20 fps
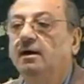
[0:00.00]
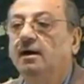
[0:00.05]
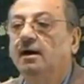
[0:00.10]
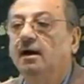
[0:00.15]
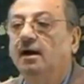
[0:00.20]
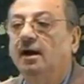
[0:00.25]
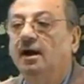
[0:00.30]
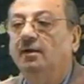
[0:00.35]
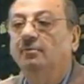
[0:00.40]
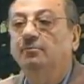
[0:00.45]

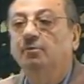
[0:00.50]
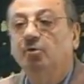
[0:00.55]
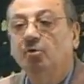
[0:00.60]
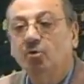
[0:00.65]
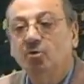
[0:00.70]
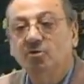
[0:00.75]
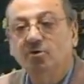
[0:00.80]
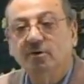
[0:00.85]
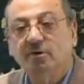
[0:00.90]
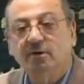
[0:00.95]

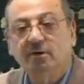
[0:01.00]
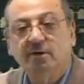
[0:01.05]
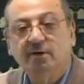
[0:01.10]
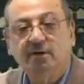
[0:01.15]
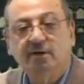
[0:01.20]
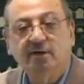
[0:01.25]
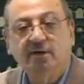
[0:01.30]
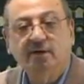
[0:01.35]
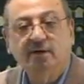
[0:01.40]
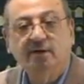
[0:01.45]
amrun.
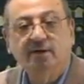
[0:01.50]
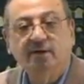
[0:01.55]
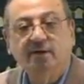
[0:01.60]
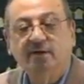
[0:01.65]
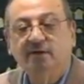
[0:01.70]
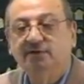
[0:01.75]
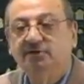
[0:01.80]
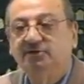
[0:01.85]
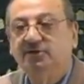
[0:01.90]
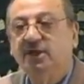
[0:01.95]

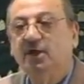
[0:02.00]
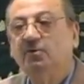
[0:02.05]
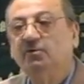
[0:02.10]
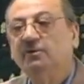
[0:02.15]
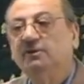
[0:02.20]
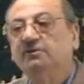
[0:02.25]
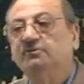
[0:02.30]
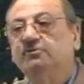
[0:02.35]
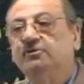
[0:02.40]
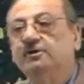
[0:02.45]
See how it
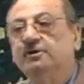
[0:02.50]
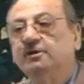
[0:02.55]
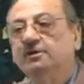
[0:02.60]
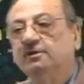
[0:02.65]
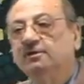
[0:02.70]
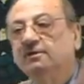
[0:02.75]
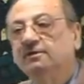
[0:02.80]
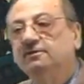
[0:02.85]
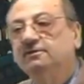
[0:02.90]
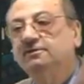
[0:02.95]
is written?
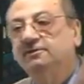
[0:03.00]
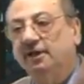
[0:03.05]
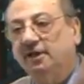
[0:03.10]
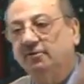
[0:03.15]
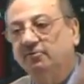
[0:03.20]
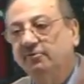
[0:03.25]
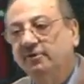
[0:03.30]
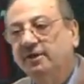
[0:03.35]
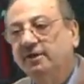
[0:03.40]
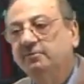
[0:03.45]

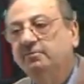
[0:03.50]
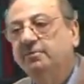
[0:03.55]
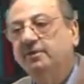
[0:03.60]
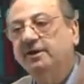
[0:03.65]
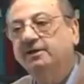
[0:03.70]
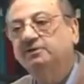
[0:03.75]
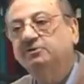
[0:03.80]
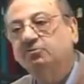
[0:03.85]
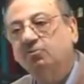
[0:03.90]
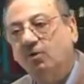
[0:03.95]
Tanween
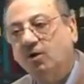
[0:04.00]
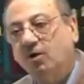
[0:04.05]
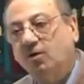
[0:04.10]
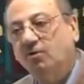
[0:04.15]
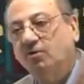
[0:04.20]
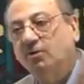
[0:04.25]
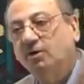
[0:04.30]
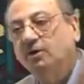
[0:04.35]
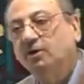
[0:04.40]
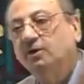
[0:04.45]
plus waw.
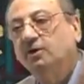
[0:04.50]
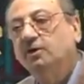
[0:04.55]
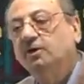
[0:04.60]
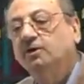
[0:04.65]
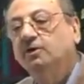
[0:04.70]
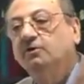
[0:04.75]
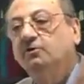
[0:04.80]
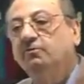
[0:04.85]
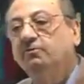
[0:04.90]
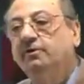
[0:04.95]

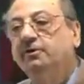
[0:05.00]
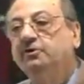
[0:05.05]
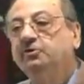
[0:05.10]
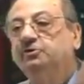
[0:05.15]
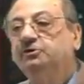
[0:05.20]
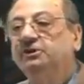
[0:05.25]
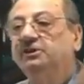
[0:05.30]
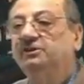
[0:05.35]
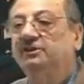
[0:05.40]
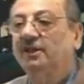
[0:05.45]
When you
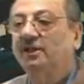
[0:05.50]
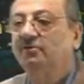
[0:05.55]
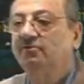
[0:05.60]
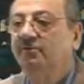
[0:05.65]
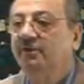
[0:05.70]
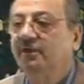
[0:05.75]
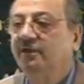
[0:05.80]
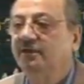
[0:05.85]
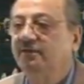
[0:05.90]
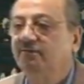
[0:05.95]
see
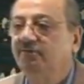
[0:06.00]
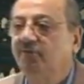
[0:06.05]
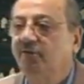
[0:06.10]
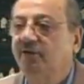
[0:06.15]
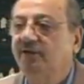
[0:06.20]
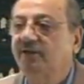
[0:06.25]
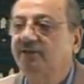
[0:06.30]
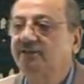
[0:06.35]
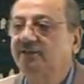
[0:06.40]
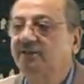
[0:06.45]
tanween, what
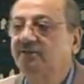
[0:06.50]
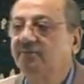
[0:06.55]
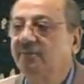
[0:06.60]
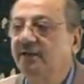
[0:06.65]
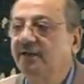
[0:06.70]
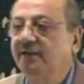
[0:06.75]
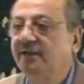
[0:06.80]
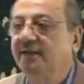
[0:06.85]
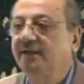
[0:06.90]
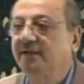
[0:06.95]
does it mean?
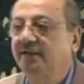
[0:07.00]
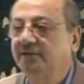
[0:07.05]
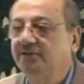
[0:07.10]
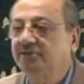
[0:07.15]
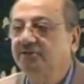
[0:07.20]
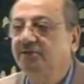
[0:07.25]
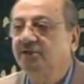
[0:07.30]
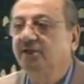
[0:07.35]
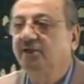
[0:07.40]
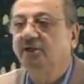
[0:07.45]
It is
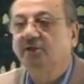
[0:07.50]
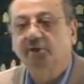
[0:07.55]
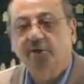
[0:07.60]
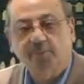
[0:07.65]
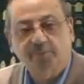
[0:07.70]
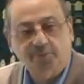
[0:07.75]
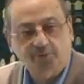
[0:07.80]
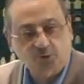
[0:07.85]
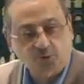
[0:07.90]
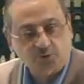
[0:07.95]

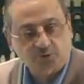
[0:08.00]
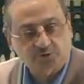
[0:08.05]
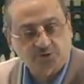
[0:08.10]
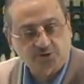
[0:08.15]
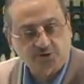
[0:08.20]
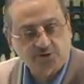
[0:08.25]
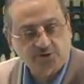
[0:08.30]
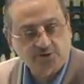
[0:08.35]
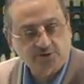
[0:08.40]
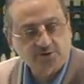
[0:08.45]
triptote.
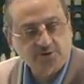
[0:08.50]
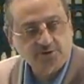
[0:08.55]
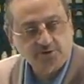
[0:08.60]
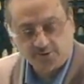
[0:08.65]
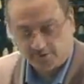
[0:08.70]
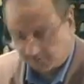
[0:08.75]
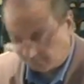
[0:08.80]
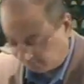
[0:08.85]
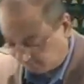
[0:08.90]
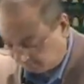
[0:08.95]

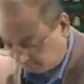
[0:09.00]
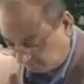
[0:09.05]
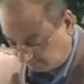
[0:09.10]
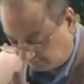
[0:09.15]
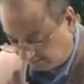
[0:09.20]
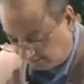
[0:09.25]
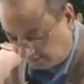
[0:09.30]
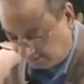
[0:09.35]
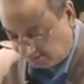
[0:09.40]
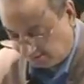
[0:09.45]

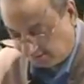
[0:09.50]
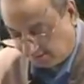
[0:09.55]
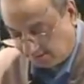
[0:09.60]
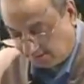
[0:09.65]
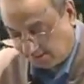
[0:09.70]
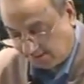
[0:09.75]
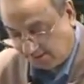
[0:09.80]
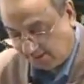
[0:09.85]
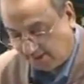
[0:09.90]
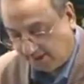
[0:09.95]
Okay?
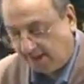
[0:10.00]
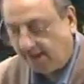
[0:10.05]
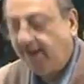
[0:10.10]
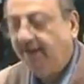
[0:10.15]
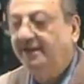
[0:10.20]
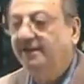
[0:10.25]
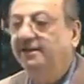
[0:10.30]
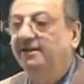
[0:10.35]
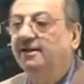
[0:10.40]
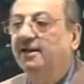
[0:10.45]

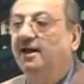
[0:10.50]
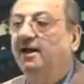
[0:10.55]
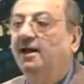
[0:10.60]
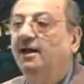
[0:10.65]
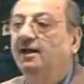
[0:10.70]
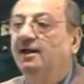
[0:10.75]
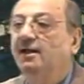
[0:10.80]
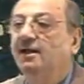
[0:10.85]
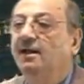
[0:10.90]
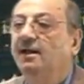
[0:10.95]

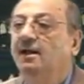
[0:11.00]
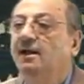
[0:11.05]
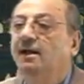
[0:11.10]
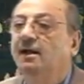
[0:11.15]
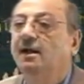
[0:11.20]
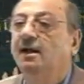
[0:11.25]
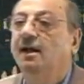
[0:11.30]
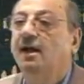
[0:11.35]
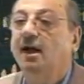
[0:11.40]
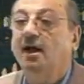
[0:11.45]
Aina
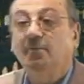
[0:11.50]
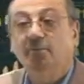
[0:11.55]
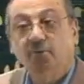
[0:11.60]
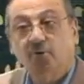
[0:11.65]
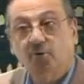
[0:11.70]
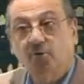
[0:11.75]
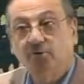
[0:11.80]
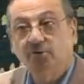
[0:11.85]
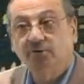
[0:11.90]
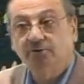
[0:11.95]

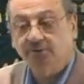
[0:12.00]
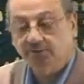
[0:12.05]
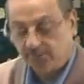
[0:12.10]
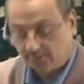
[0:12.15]
amrun.